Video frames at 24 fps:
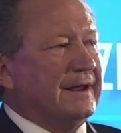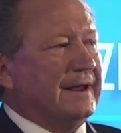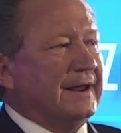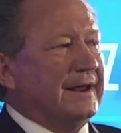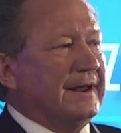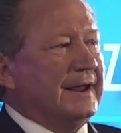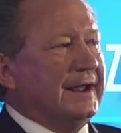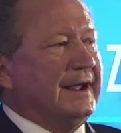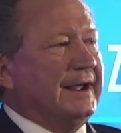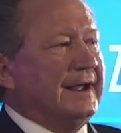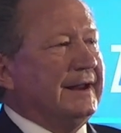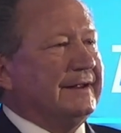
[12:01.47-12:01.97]

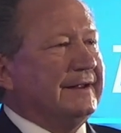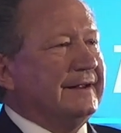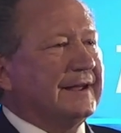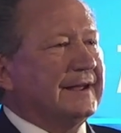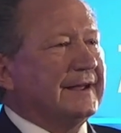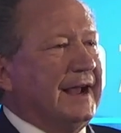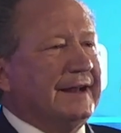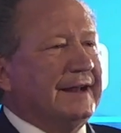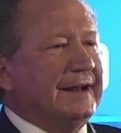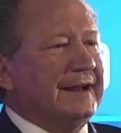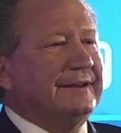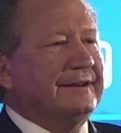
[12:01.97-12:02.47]
it is
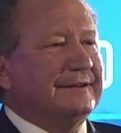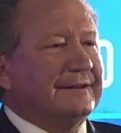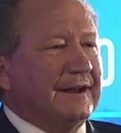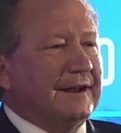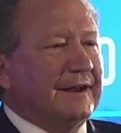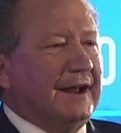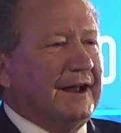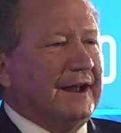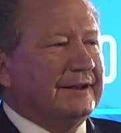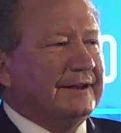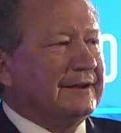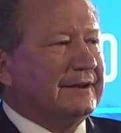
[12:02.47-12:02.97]
80 to
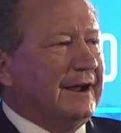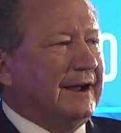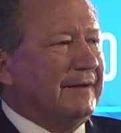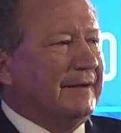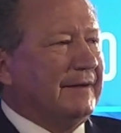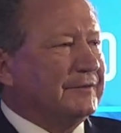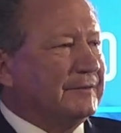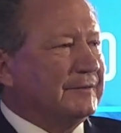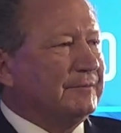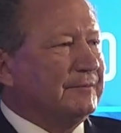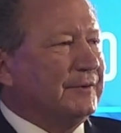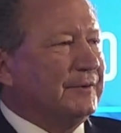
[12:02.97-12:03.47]
90
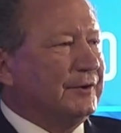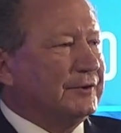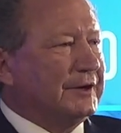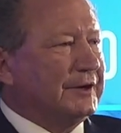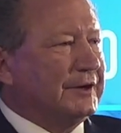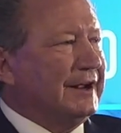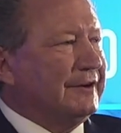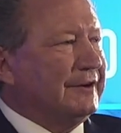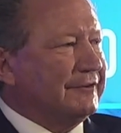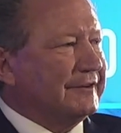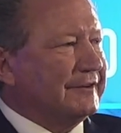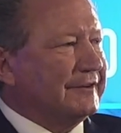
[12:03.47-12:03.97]
times more
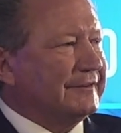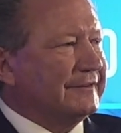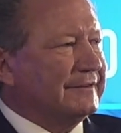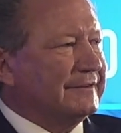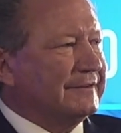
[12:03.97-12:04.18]
dangerous.